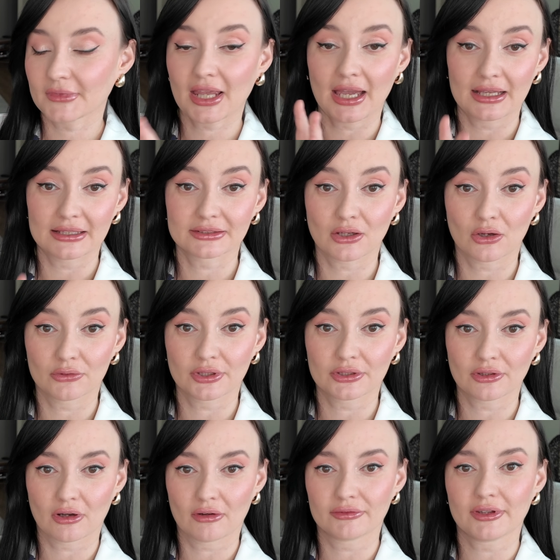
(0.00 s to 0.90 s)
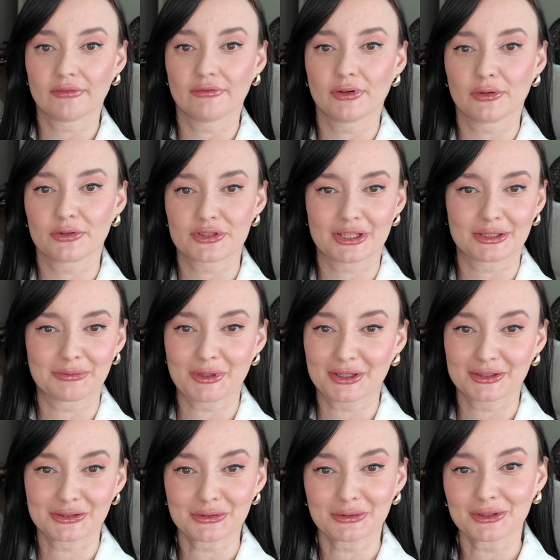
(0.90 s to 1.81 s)
case on and off the phone just
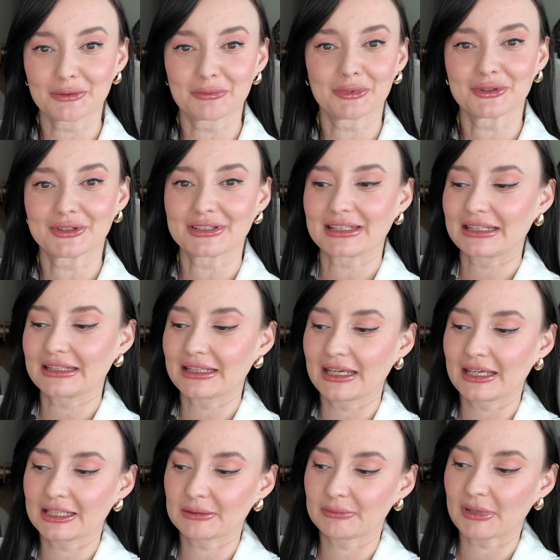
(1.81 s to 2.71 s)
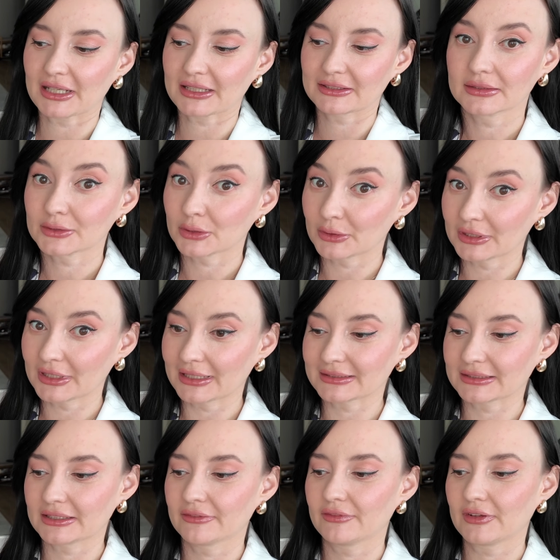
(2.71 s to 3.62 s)
because you want to put it in the handbag. So it
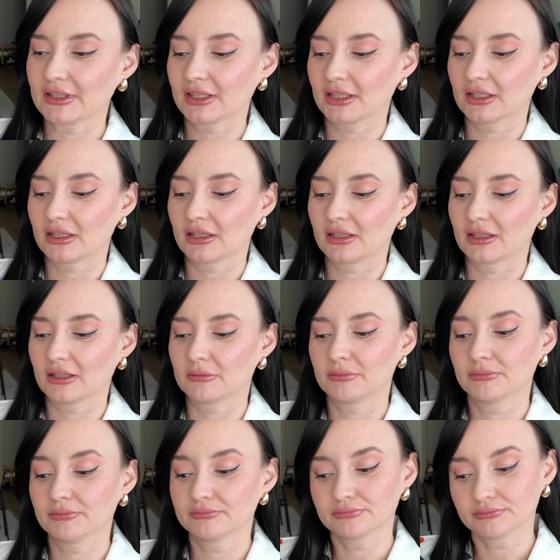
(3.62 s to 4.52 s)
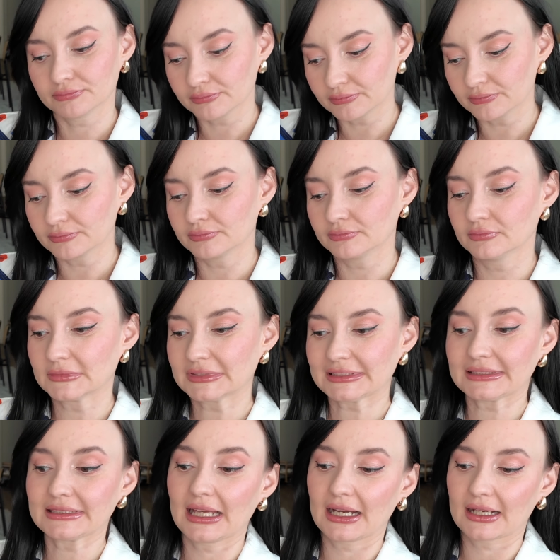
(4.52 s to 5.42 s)
doesn't fit in here
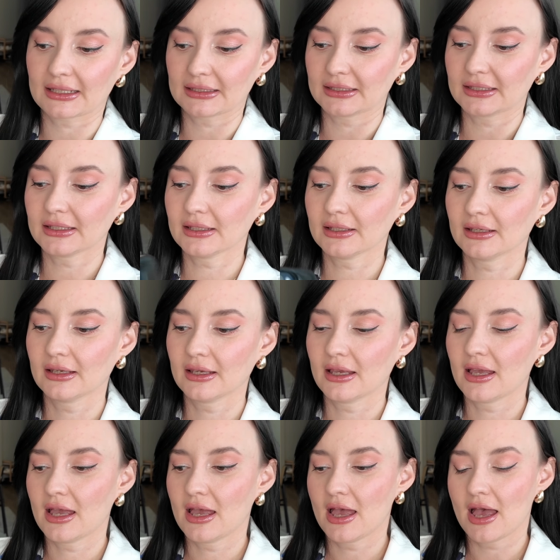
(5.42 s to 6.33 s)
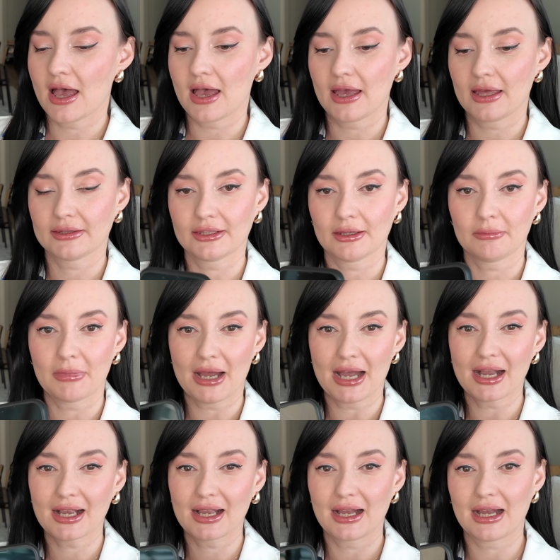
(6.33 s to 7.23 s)
snugly. And the
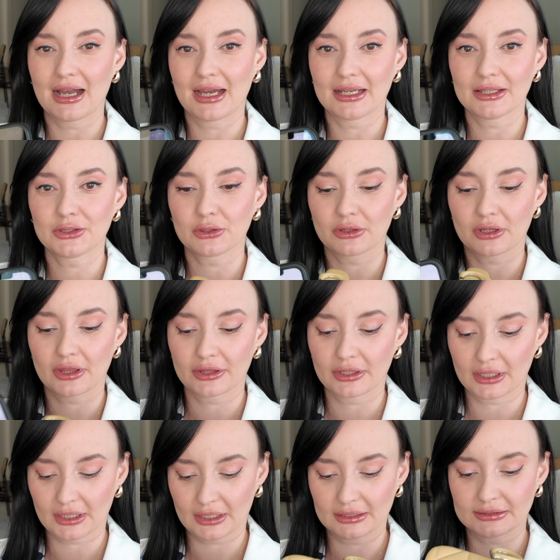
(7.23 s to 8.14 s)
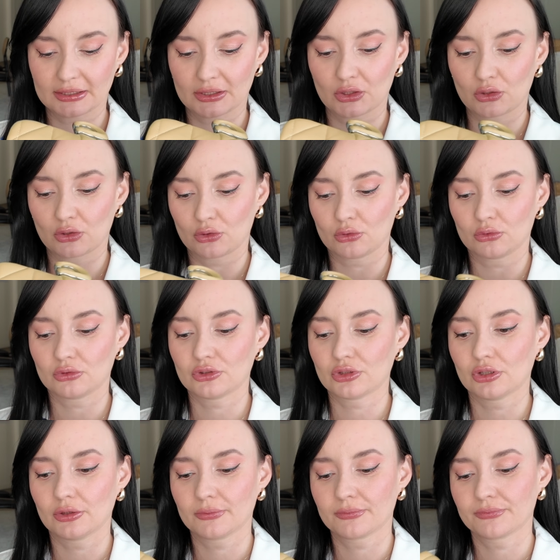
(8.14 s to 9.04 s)
back, I don't think it's a good